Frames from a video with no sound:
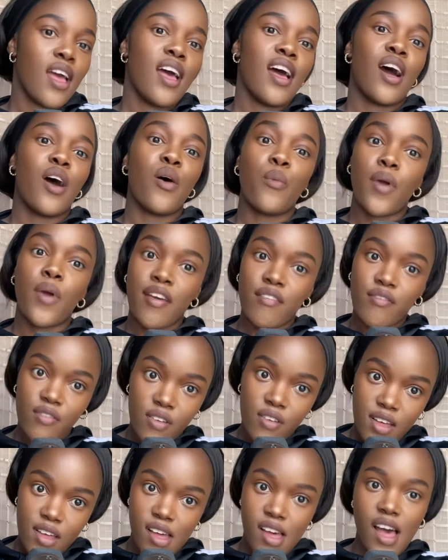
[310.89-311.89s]

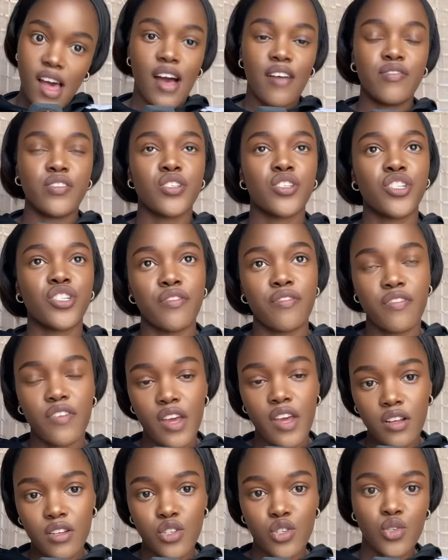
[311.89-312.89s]
However, after she
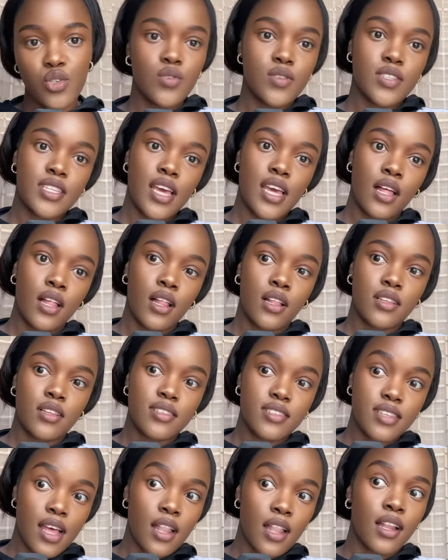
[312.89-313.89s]
failed to
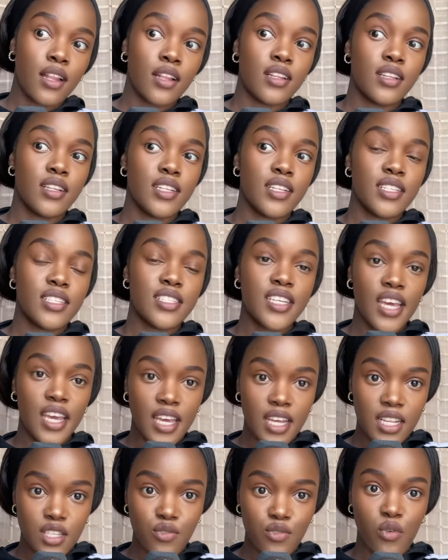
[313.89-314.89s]
sell
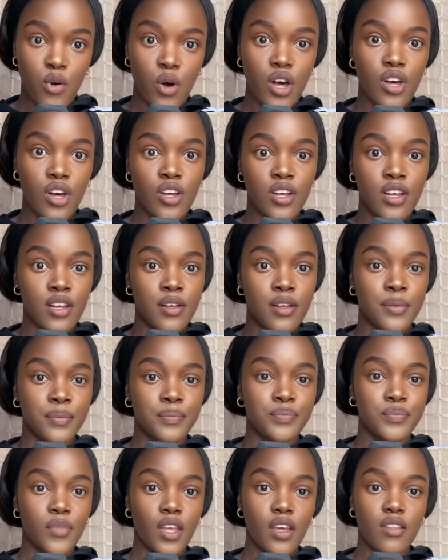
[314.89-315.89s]
tickets for her
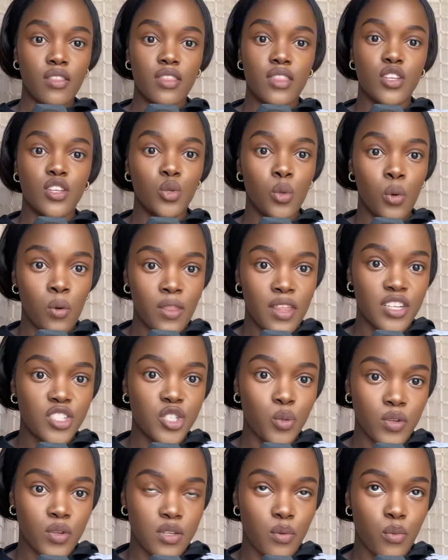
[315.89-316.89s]
the tour that she
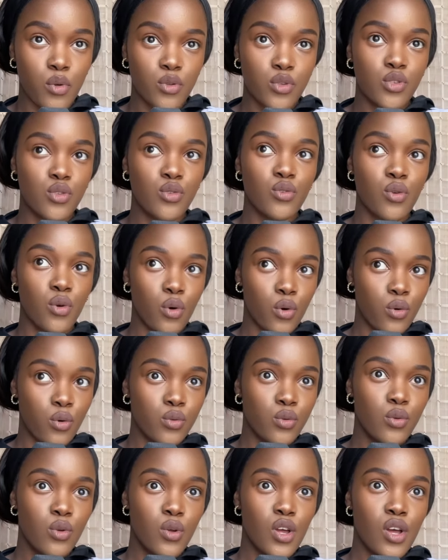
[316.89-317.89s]
was supposed to
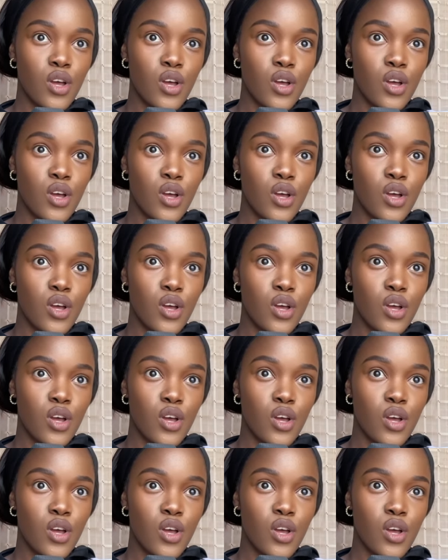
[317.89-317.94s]
go